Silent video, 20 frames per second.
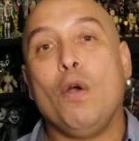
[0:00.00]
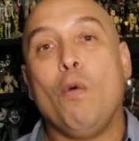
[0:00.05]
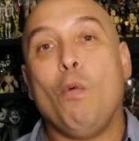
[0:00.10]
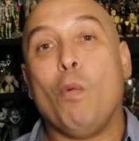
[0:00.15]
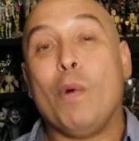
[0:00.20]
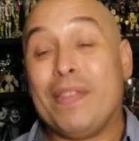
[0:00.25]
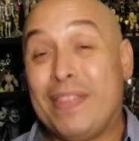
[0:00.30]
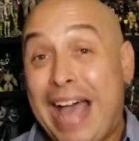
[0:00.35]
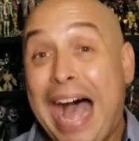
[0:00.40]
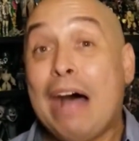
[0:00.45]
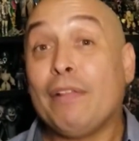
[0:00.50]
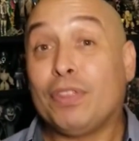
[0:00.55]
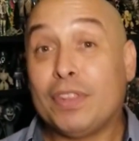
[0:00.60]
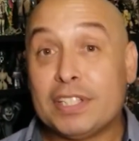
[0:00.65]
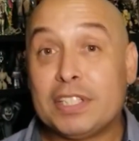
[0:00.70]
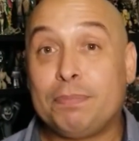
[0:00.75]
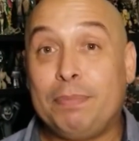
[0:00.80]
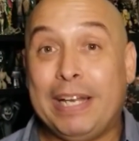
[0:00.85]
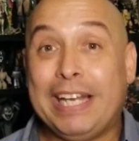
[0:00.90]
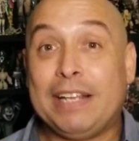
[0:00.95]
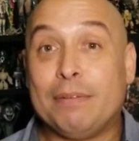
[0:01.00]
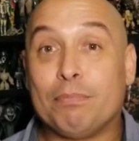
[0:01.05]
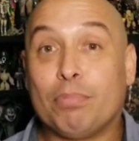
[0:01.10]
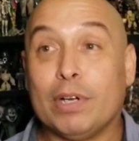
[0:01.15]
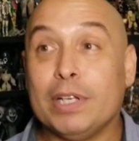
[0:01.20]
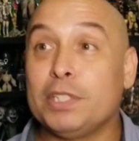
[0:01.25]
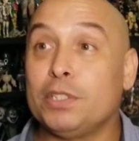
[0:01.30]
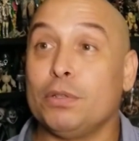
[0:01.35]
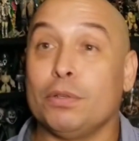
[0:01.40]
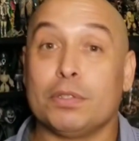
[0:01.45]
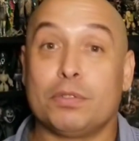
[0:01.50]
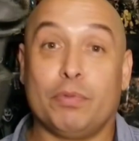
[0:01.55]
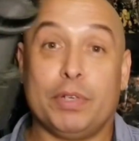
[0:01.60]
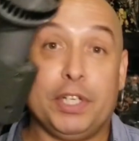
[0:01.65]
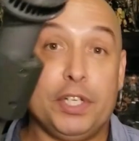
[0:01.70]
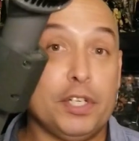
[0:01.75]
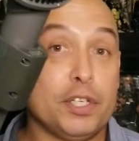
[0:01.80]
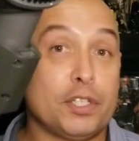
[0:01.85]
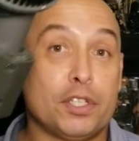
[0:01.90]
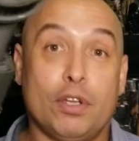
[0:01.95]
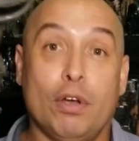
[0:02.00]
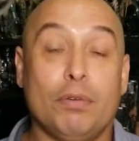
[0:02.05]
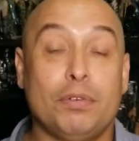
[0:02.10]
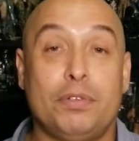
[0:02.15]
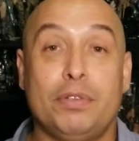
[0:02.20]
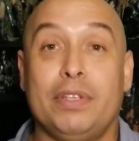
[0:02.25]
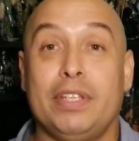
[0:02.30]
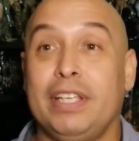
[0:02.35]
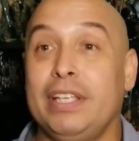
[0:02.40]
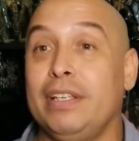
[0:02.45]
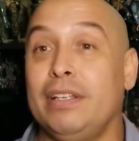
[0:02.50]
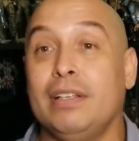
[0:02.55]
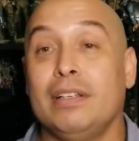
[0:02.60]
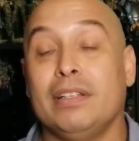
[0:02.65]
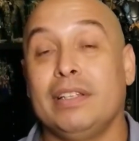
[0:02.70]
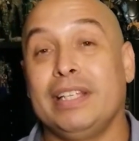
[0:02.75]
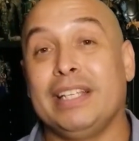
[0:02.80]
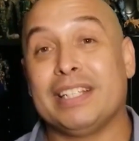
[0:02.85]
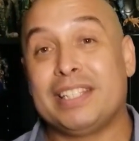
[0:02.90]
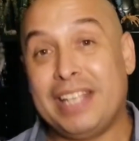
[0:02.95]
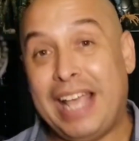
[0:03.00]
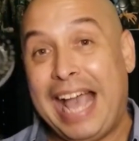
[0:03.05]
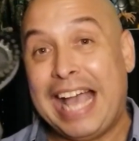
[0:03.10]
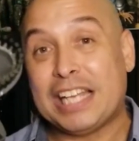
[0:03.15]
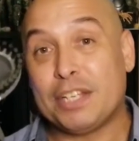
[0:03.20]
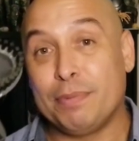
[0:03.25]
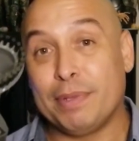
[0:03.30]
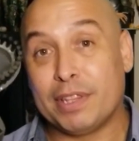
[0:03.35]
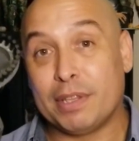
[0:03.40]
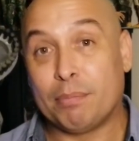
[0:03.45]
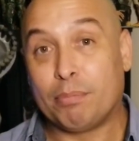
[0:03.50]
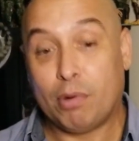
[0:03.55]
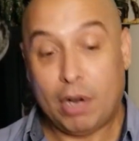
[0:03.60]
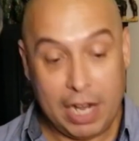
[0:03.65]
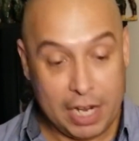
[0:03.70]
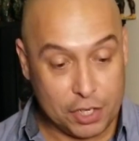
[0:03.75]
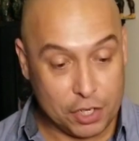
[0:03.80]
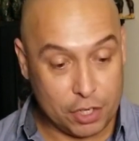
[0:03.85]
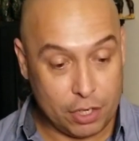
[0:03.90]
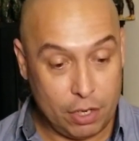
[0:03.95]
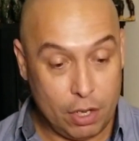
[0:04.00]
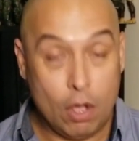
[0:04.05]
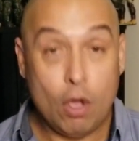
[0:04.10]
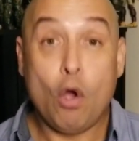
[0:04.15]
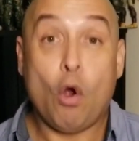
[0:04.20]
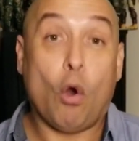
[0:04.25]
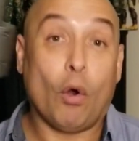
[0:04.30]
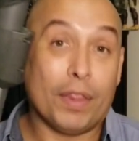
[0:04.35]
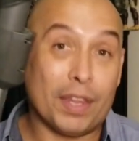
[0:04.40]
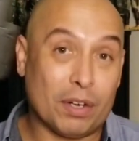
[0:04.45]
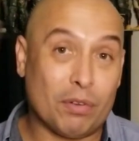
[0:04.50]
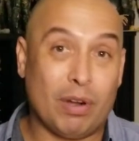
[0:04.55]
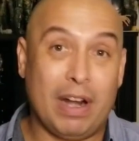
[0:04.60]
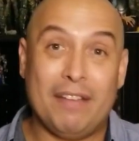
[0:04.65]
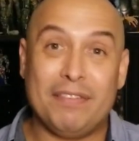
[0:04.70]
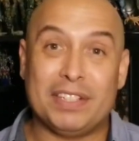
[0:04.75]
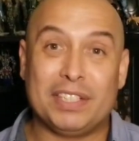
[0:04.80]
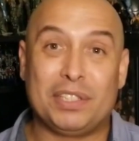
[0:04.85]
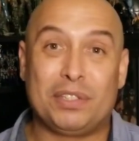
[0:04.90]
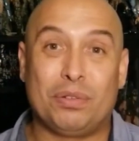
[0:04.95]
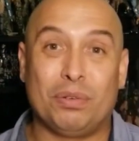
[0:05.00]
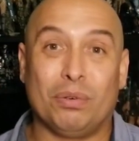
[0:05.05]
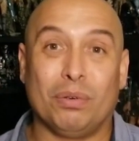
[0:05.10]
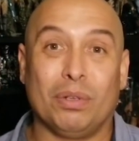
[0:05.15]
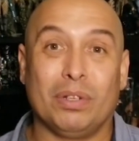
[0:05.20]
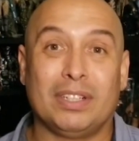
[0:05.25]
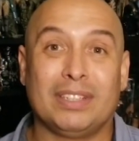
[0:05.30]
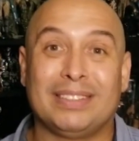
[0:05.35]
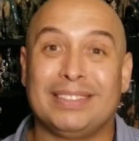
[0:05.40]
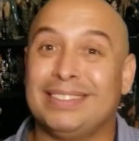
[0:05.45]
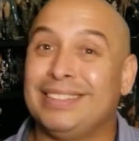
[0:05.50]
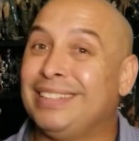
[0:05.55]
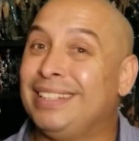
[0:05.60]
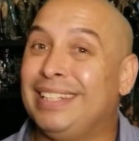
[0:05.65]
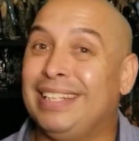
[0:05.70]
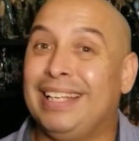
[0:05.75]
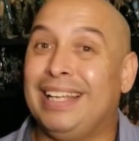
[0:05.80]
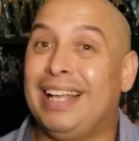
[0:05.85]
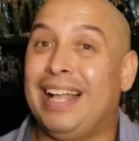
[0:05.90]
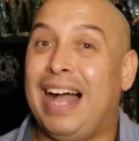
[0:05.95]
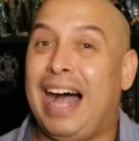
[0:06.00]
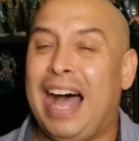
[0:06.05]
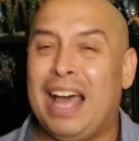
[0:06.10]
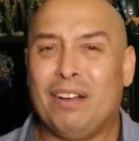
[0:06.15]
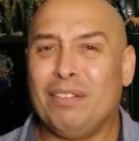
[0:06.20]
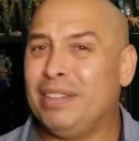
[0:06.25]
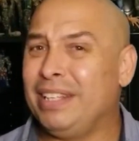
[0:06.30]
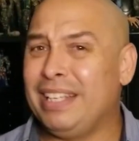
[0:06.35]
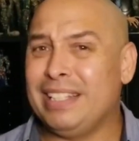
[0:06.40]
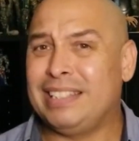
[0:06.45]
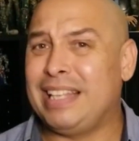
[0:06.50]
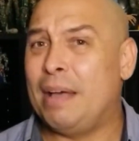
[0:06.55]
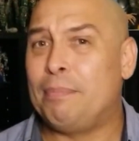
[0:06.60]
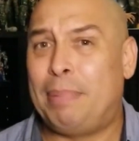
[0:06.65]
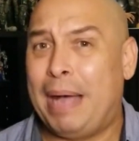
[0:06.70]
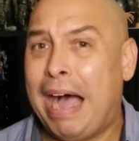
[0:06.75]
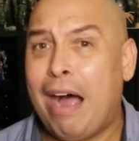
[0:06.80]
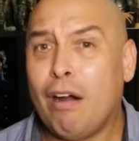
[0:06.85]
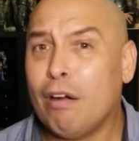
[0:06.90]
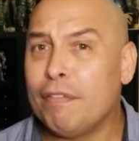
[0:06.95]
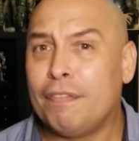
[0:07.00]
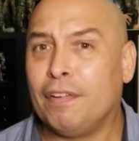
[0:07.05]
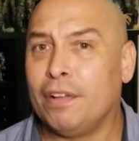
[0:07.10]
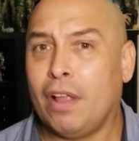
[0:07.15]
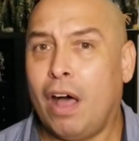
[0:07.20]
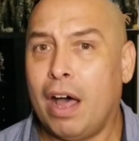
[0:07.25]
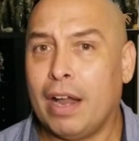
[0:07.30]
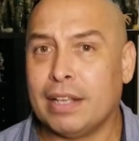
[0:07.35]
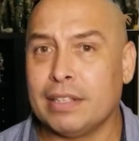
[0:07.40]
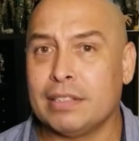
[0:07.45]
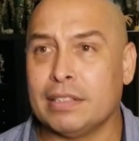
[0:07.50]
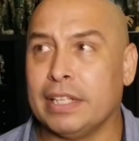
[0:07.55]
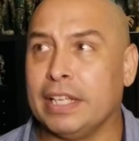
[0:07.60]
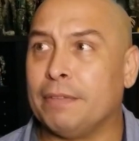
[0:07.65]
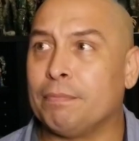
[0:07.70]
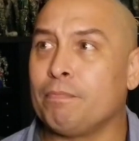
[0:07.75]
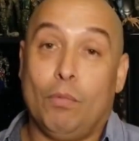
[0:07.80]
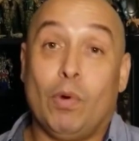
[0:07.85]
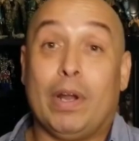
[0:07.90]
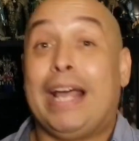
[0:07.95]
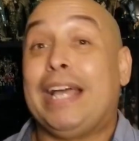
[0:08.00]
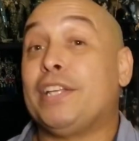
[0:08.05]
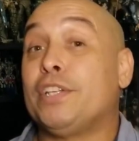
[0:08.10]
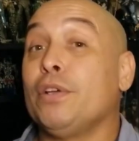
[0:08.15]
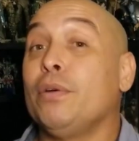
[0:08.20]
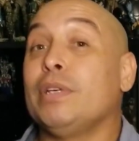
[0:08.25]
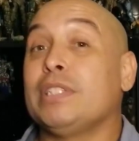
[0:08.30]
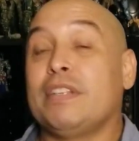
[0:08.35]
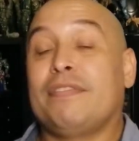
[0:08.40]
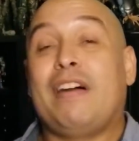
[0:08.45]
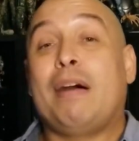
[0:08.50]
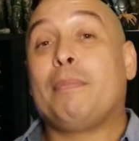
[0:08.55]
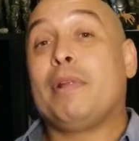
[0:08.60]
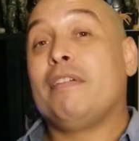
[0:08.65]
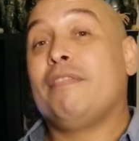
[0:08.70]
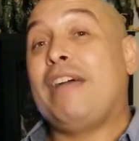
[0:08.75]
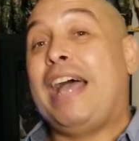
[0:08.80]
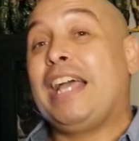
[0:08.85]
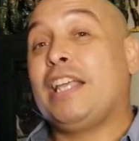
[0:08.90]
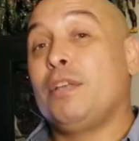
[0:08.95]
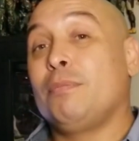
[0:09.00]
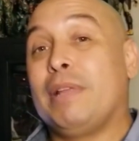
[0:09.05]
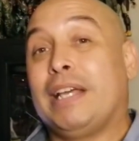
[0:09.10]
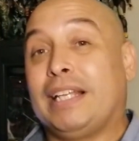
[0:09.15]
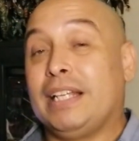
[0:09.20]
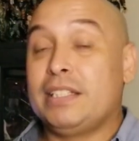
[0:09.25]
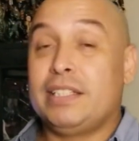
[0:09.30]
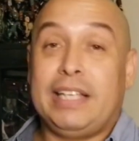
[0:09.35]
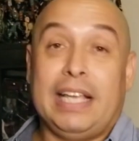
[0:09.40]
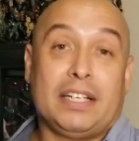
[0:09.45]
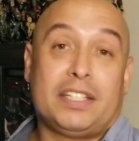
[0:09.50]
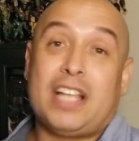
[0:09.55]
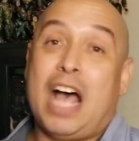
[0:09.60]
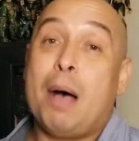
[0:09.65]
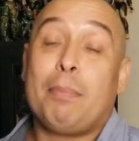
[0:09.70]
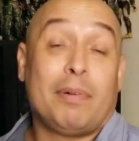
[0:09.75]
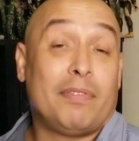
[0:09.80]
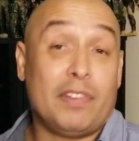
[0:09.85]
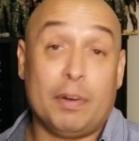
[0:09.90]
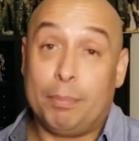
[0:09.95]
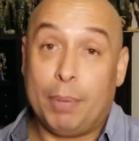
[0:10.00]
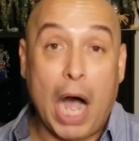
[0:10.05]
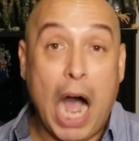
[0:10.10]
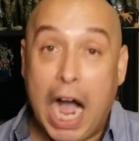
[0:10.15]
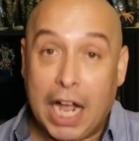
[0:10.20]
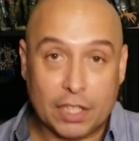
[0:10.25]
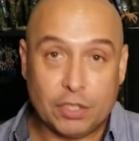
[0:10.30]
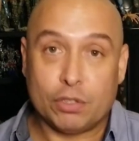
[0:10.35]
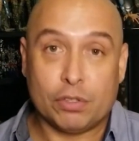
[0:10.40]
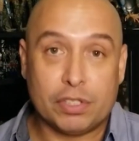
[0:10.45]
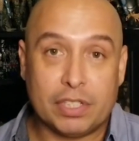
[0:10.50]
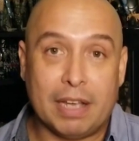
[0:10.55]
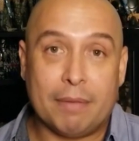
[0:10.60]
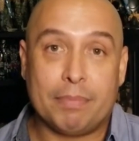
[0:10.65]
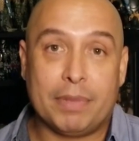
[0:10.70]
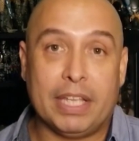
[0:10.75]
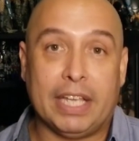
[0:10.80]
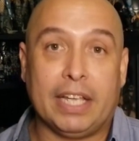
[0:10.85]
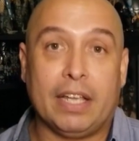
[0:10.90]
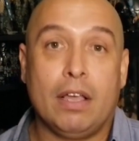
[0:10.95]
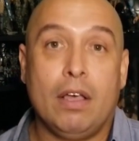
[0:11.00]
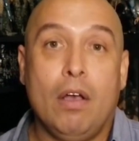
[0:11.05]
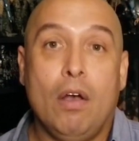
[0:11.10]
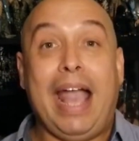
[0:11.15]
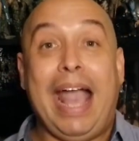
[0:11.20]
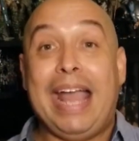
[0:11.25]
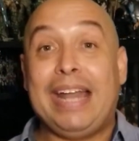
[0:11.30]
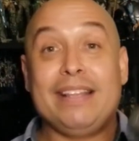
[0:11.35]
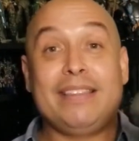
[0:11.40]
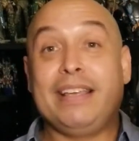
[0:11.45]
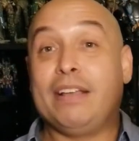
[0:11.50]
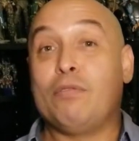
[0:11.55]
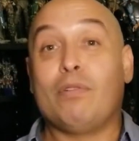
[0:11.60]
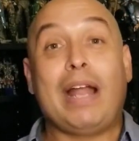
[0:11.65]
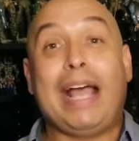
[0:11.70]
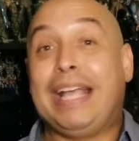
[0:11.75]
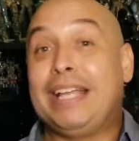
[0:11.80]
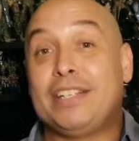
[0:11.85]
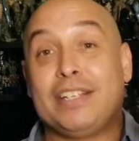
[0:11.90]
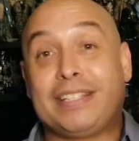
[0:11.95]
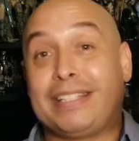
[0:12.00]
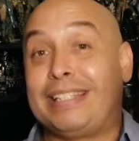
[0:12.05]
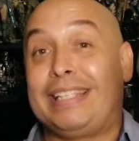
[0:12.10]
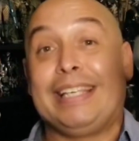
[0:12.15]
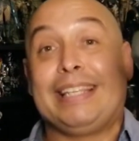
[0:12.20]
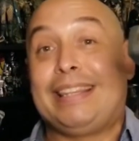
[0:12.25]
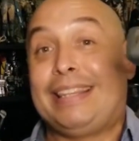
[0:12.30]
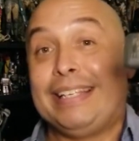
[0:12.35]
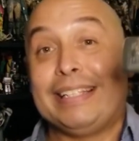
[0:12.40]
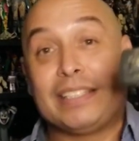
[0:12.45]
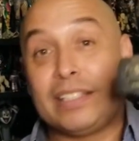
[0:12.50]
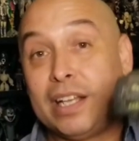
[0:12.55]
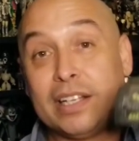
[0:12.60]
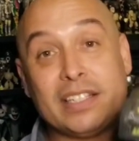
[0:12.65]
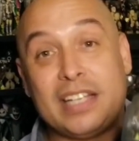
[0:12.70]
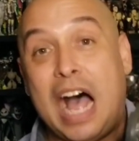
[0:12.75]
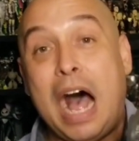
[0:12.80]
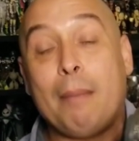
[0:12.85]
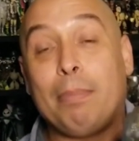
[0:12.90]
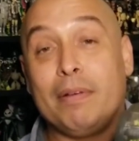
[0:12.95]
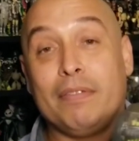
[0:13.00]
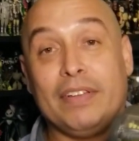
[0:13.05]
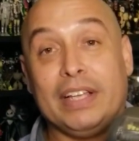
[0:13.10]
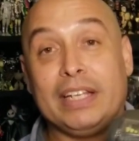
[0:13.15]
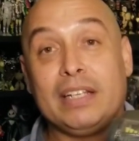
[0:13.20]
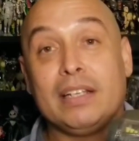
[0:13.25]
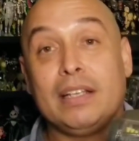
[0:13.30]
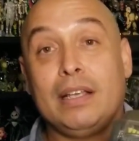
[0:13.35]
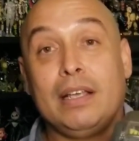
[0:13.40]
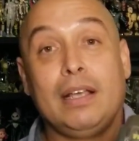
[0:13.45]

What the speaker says: Without the spinning bristles, when you just go to the attachment, the brush or the crevice tool, I don't think it's that powerful, honestly. What I do is if I'm gonna vacuum, like let's say a top of a box or something, anything where I could just get this on top of it,